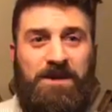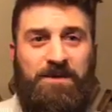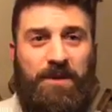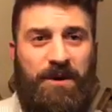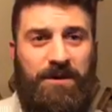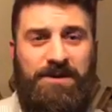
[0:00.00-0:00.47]

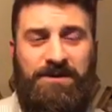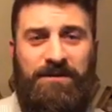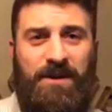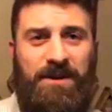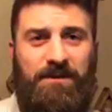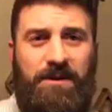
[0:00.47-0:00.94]
progress
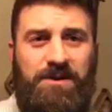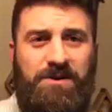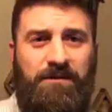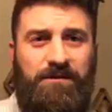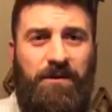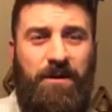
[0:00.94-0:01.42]

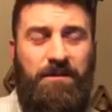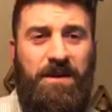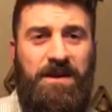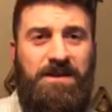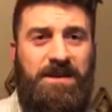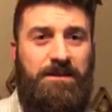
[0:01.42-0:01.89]
evaluation form
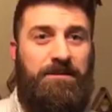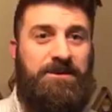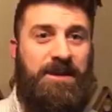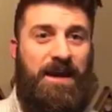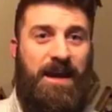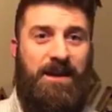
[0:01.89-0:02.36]
that he's able
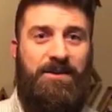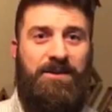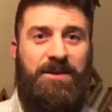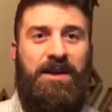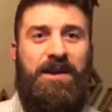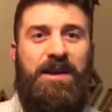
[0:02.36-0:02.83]
to
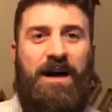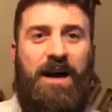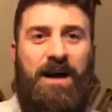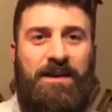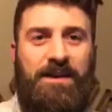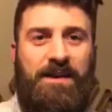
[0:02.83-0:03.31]
handle
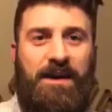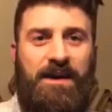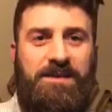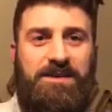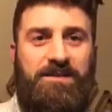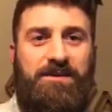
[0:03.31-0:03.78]
the
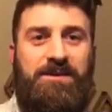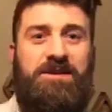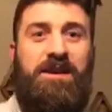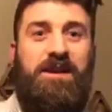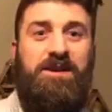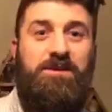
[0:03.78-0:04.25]
chaos of his
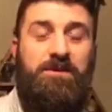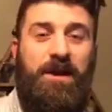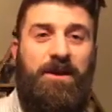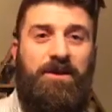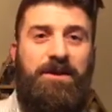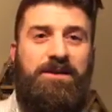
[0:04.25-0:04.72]
kids
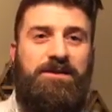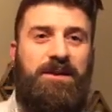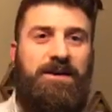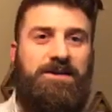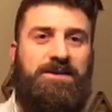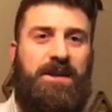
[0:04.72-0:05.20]
better. He's
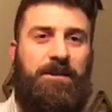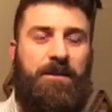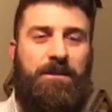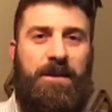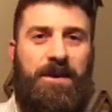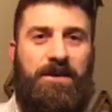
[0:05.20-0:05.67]
less
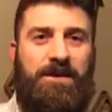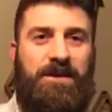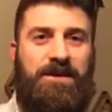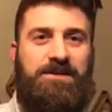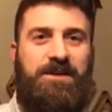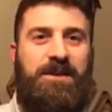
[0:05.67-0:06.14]
temperamental,
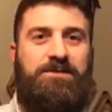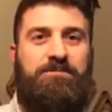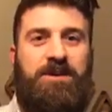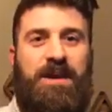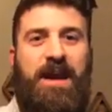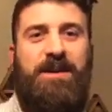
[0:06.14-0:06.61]
he's less
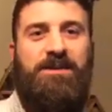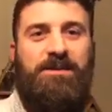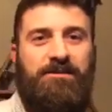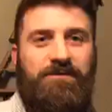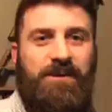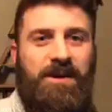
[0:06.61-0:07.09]

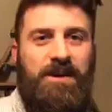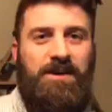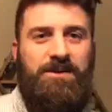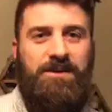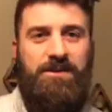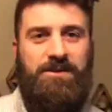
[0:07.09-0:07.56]
reactive
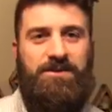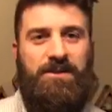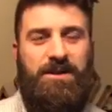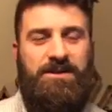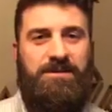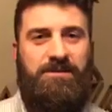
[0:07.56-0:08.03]
to the
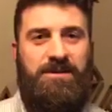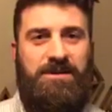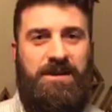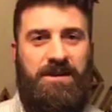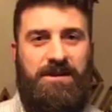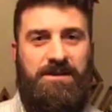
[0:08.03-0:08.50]
stress of his
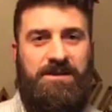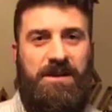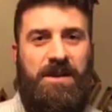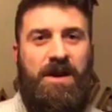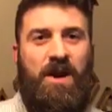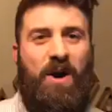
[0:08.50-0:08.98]
kids,
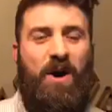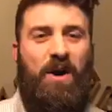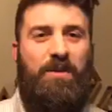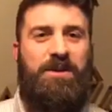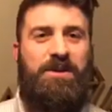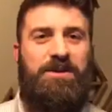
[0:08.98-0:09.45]

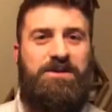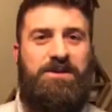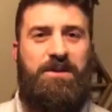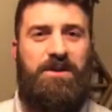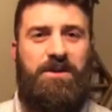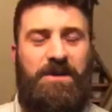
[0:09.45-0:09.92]
all because
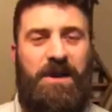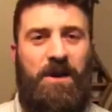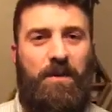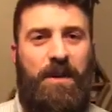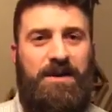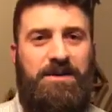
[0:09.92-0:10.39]
they're under
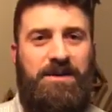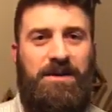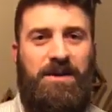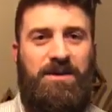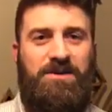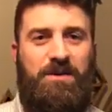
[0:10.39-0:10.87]
chiropractic
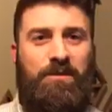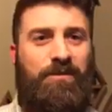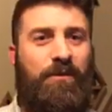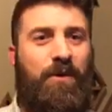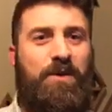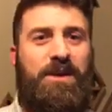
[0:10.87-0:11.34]
care. So
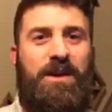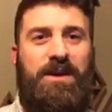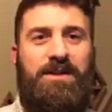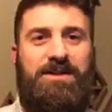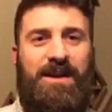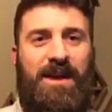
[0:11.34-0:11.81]
before we get
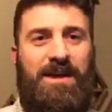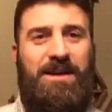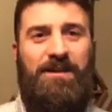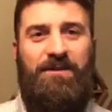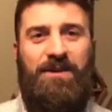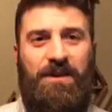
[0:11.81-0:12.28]
into
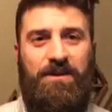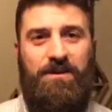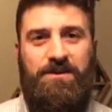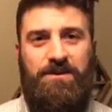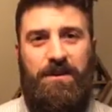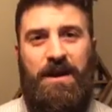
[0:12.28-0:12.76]
any of the
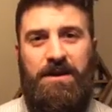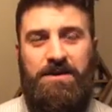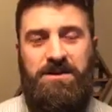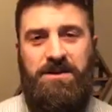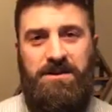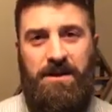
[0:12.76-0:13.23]
other
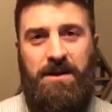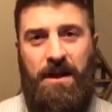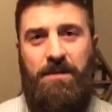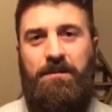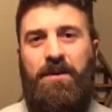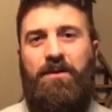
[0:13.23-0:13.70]
strategies, the
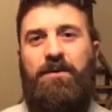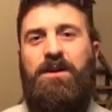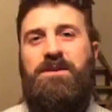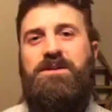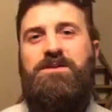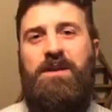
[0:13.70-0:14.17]
number
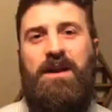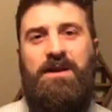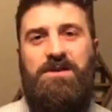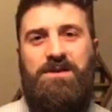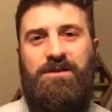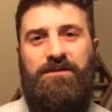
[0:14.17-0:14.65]
one
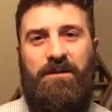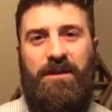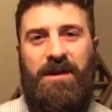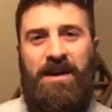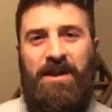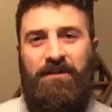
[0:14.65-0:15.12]
strategy for